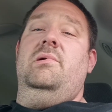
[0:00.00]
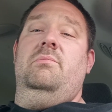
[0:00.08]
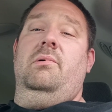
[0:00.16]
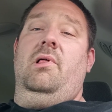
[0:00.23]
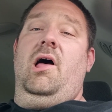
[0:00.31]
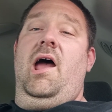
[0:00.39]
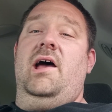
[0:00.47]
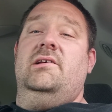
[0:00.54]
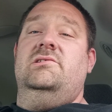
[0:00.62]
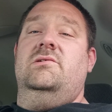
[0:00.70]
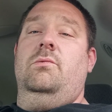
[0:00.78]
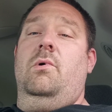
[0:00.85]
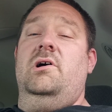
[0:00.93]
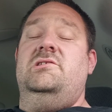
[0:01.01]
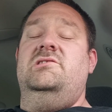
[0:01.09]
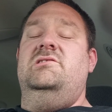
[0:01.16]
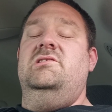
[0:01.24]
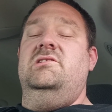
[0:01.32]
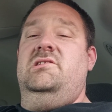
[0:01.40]
of people ask,
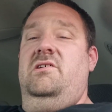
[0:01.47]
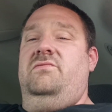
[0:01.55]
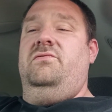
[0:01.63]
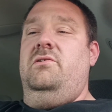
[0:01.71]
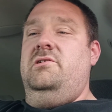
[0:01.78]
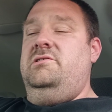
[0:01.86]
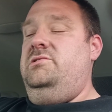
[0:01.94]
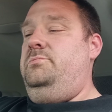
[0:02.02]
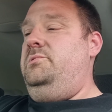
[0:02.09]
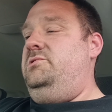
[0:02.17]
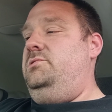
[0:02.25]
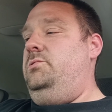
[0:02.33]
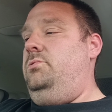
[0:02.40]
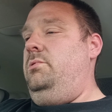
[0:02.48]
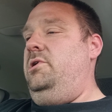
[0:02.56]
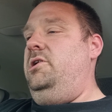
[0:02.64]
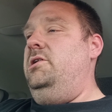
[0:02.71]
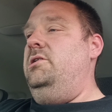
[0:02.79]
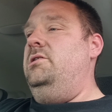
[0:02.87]
what's the difference
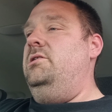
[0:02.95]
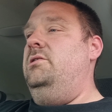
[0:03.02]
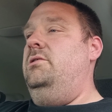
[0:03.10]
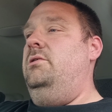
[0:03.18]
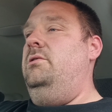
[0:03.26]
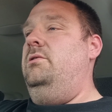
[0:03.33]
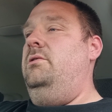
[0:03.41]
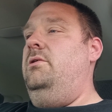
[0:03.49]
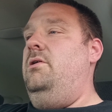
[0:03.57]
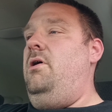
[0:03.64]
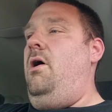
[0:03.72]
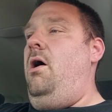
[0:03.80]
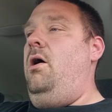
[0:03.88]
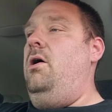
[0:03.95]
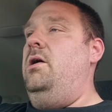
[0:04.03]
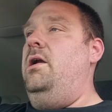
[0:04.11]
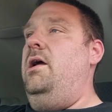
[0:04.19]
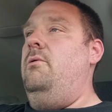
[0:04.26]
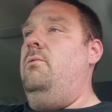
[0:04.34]
between
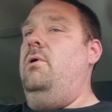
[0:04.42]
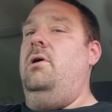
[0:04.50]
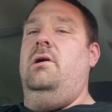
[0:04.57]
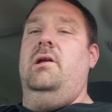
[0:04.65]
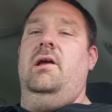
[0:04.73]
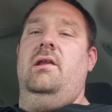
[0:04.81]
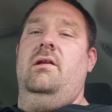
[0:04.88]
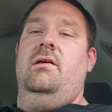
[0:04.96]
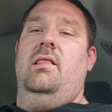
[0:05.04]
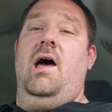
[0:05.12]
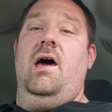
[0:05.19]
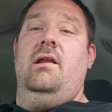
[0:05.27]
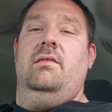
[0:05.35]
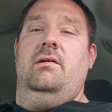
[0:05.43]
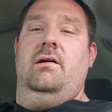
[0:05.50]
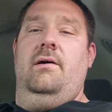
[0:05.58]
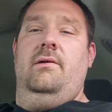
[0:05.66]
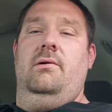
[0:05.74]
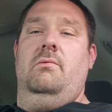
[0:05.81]
our network and a lot of the
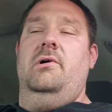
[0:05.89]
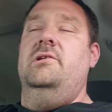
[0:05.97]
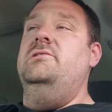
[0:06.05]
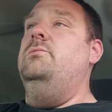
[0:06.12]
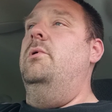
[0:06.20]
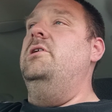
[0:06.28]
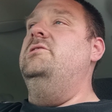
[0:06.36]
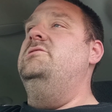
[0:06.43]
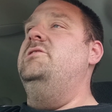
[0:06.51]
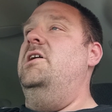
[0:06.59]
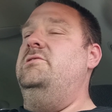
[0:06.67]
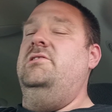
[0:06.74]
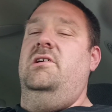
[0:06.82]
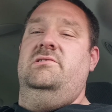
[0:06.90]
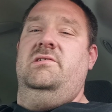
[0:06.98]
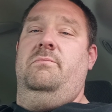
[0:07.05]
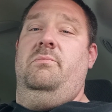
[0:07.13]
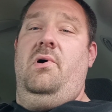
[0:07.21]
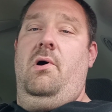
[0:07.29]
other ones? What sets
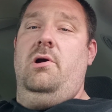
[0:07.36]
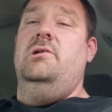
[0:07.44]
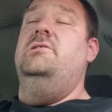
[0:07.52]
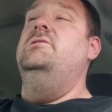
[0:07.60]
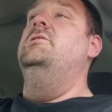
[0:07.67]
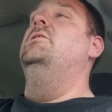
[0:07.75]
us apart?